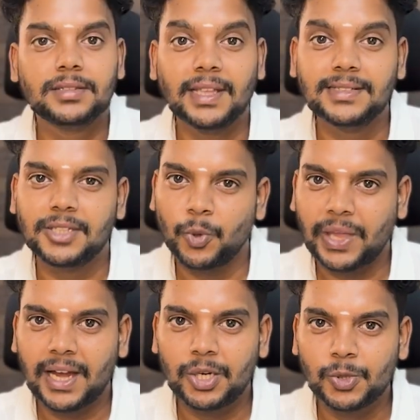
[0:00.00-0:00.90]
Things you
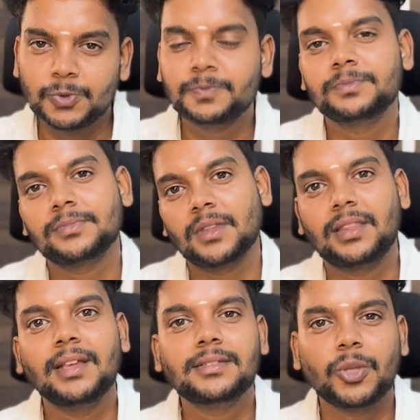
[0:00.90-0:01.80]
can do,
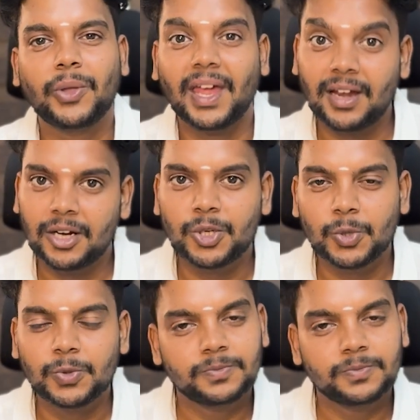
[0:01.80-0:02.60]
things you cannot do,